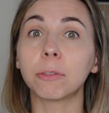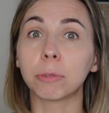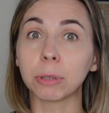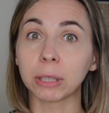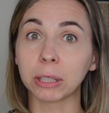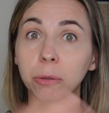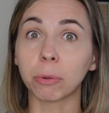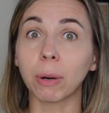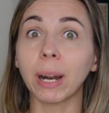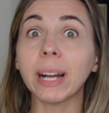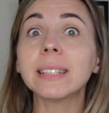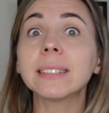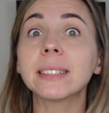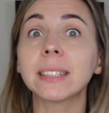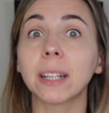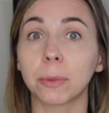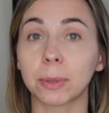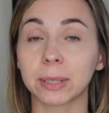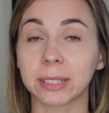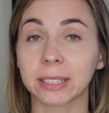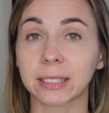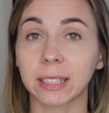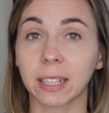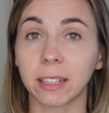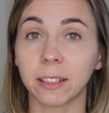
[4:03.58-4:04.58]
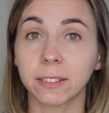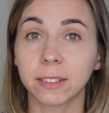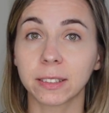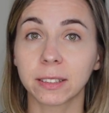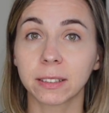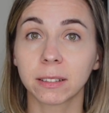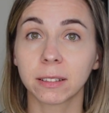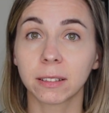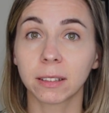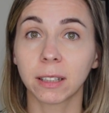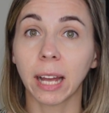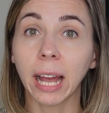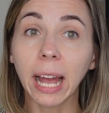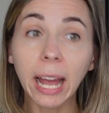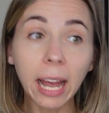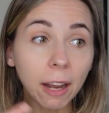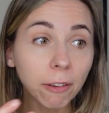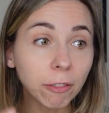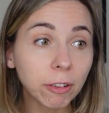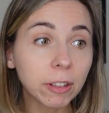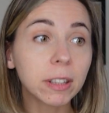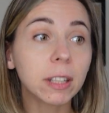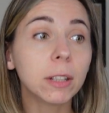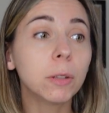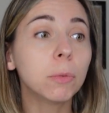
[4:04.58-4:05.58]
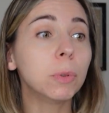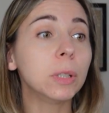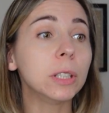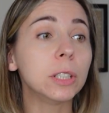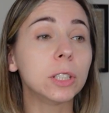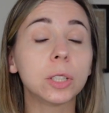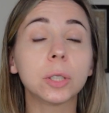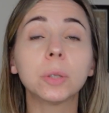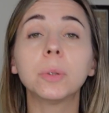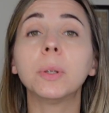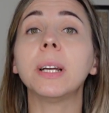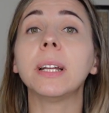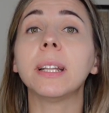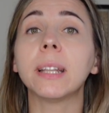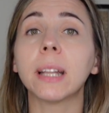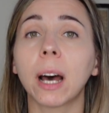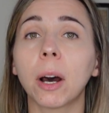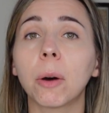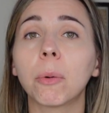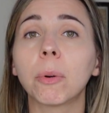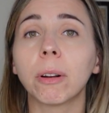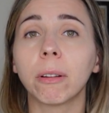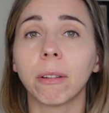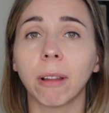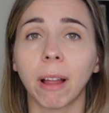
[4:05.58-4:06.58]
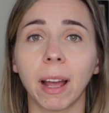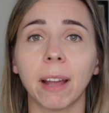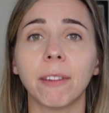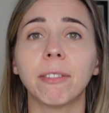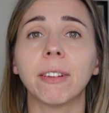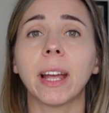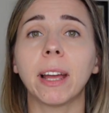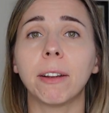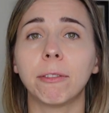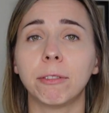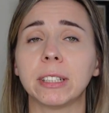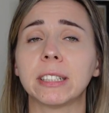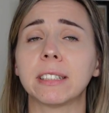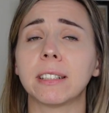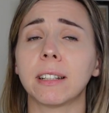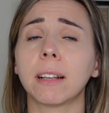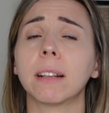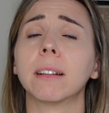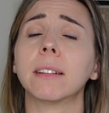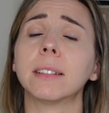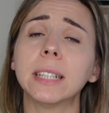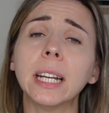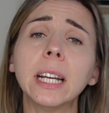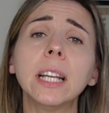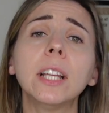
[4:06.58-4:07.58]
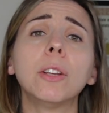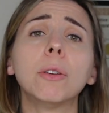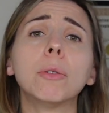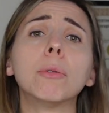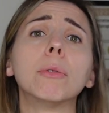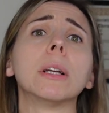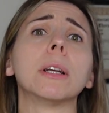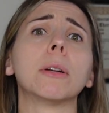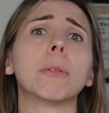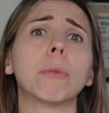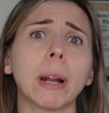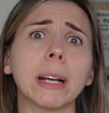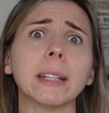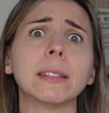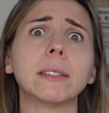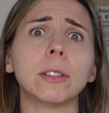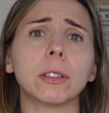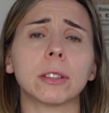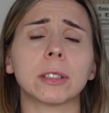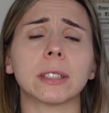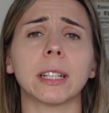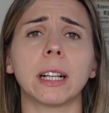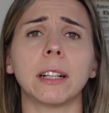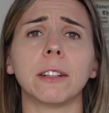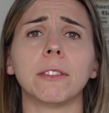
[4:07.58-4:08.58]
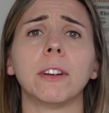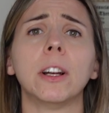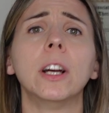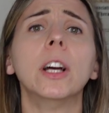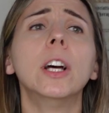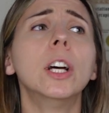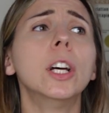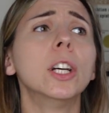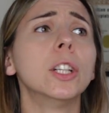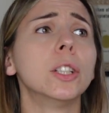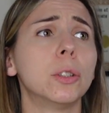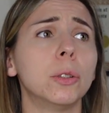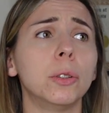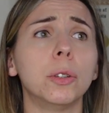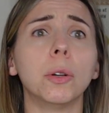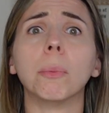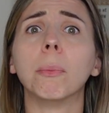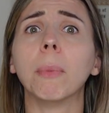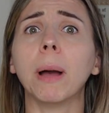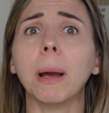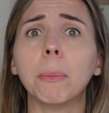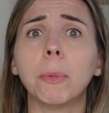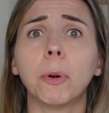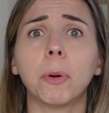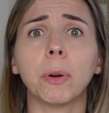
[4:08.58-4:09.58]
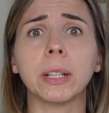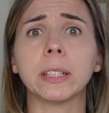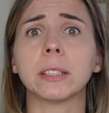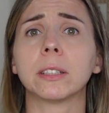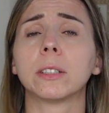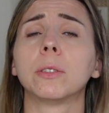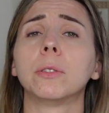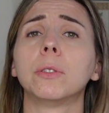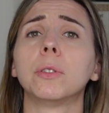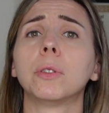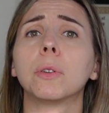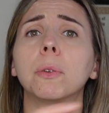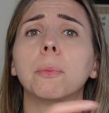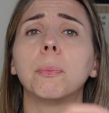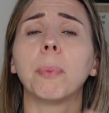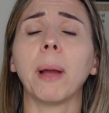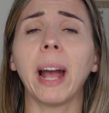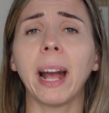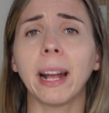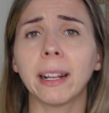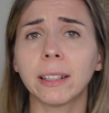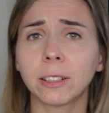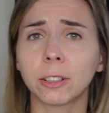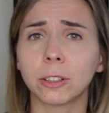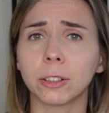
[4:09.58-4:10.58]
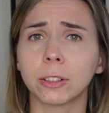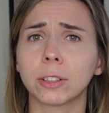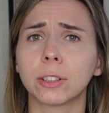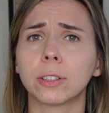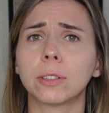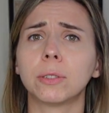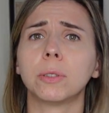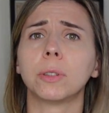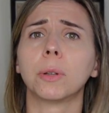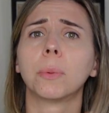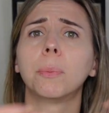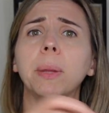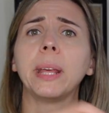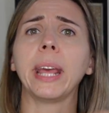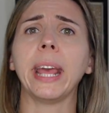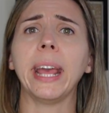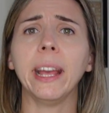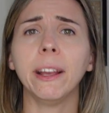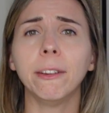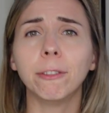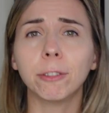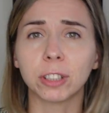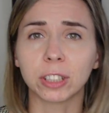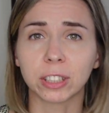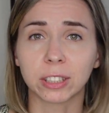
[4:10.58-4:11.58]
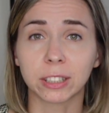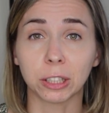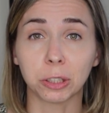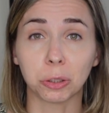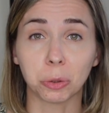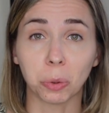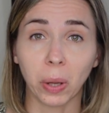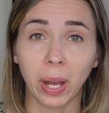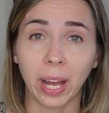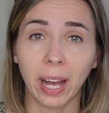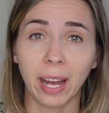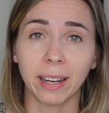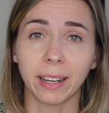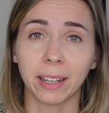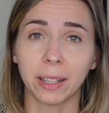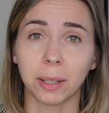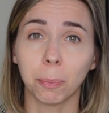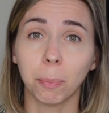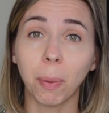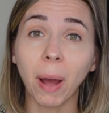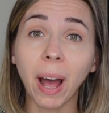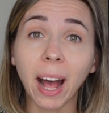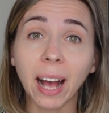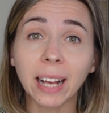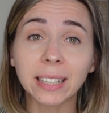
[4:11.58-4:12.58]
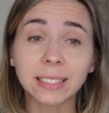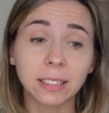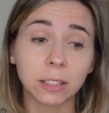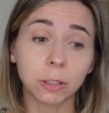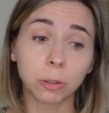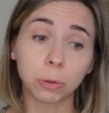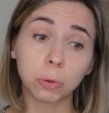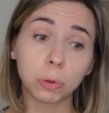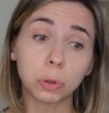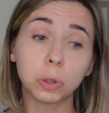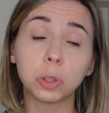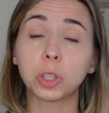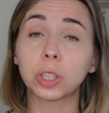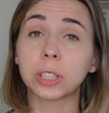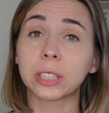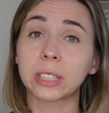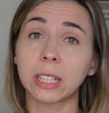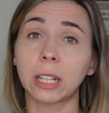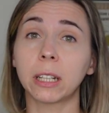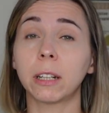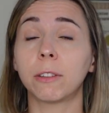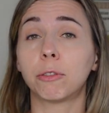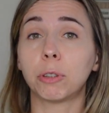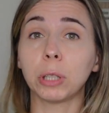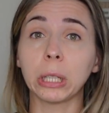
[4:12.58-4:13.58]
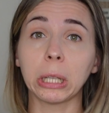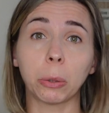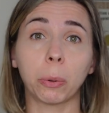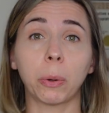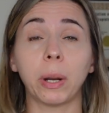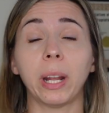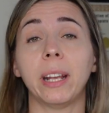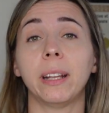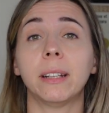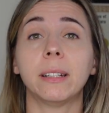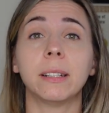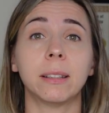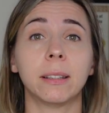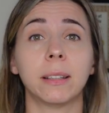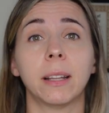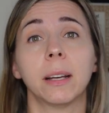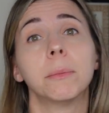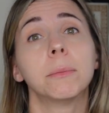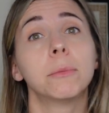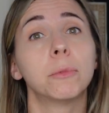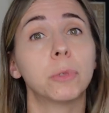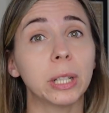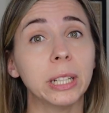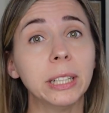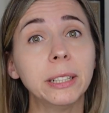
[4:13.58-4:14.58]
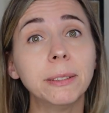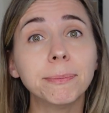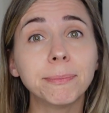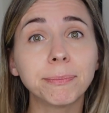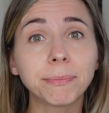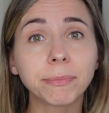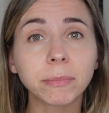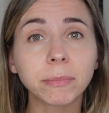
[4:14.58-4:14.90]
regress ourselves, everything we do in our life, every single day, you regress yourself to your memories, to your patterns, to your behaviors that you had in the past, and you're just kind of recreating them, right?